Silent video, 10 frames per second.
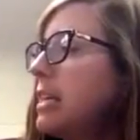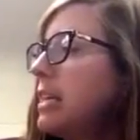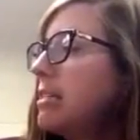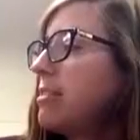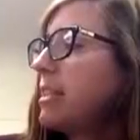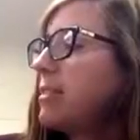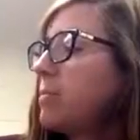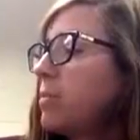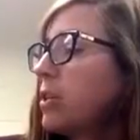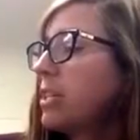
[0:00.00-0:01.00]
This is
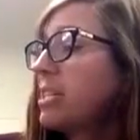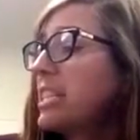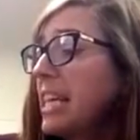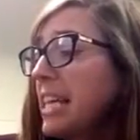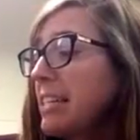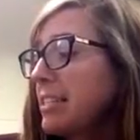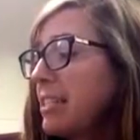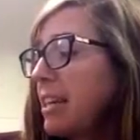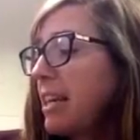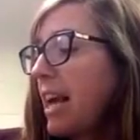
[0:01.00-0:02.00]
book
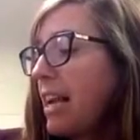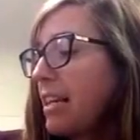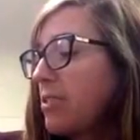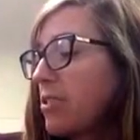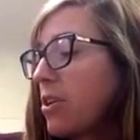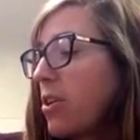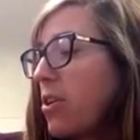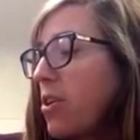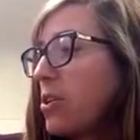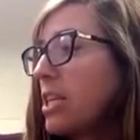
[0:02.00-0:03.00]
6, and it's
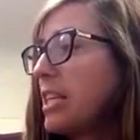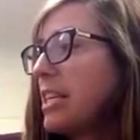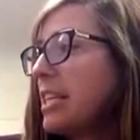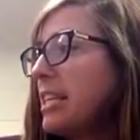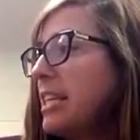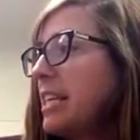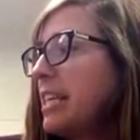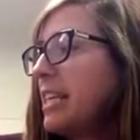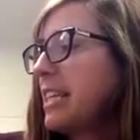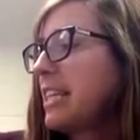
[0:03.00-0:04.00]
called
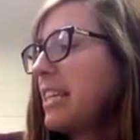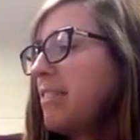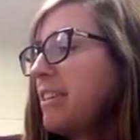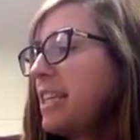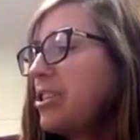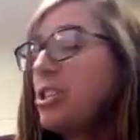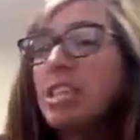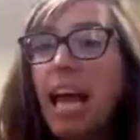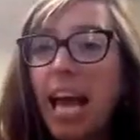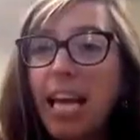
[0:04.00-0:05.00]
Live Each
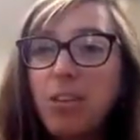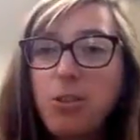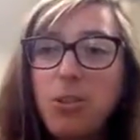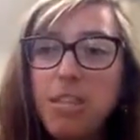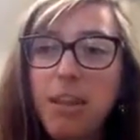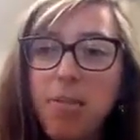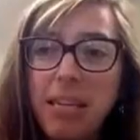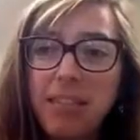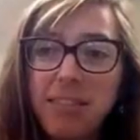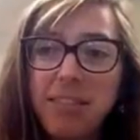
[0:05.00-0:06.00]
Day to the
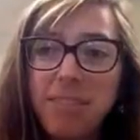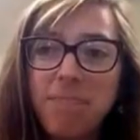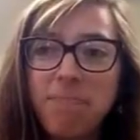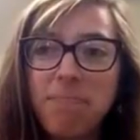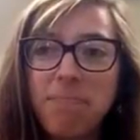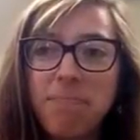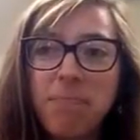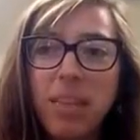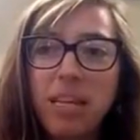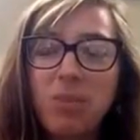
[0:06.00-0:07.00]
Dumbest.
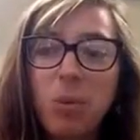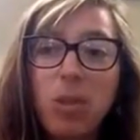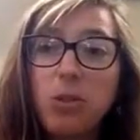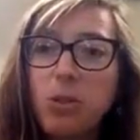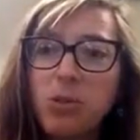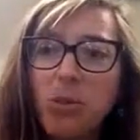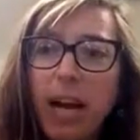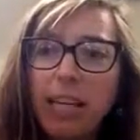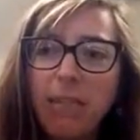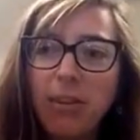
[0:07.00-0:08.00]
So these are
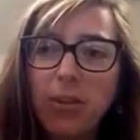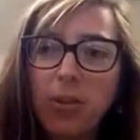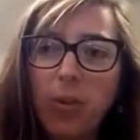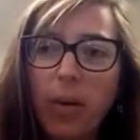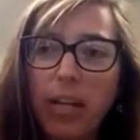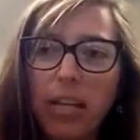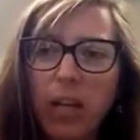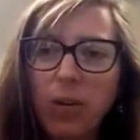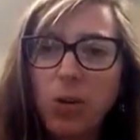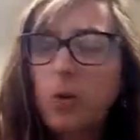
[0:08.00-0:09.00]
great if you're just wanting
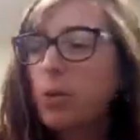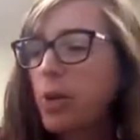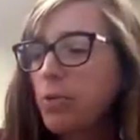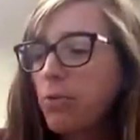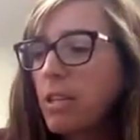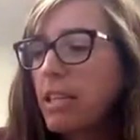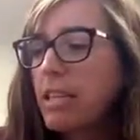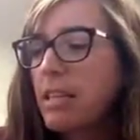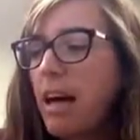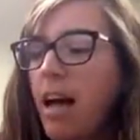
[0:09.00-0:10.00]
a quick
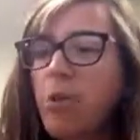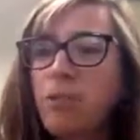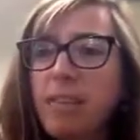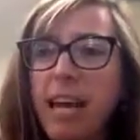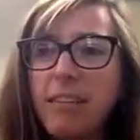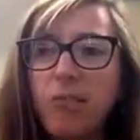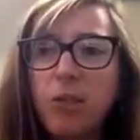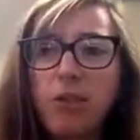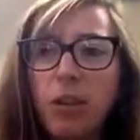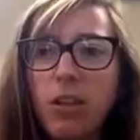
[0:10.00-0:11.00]
read. I always kind of
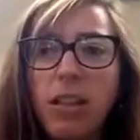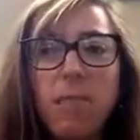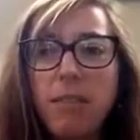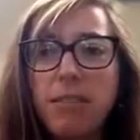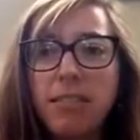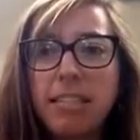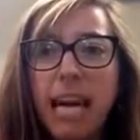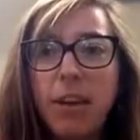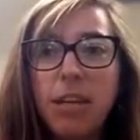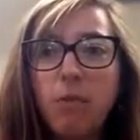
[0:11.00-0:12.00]
refer to them as
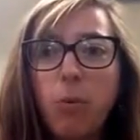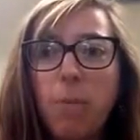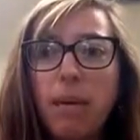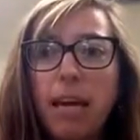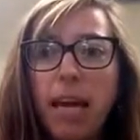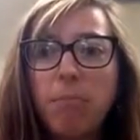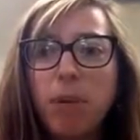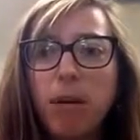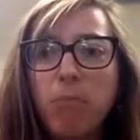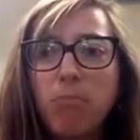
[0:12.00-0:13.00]
Diary of a Wimpy Kid,
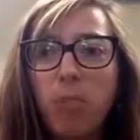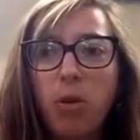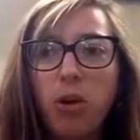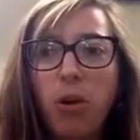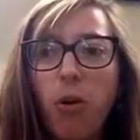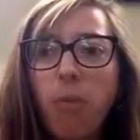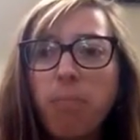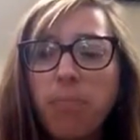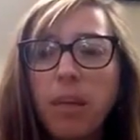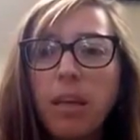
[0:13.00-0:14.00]
but with a girl.
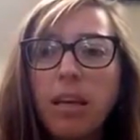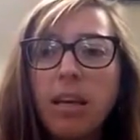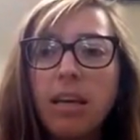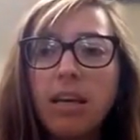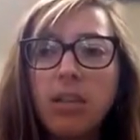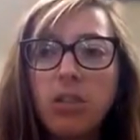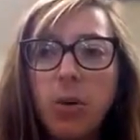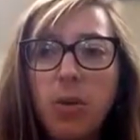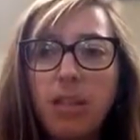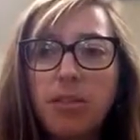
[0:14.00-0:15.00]

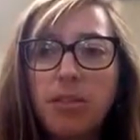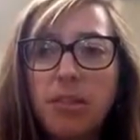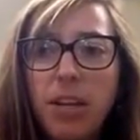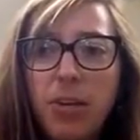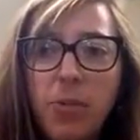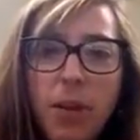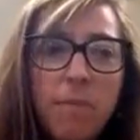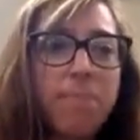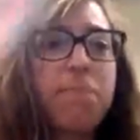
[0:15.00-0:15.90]
So this is a new one.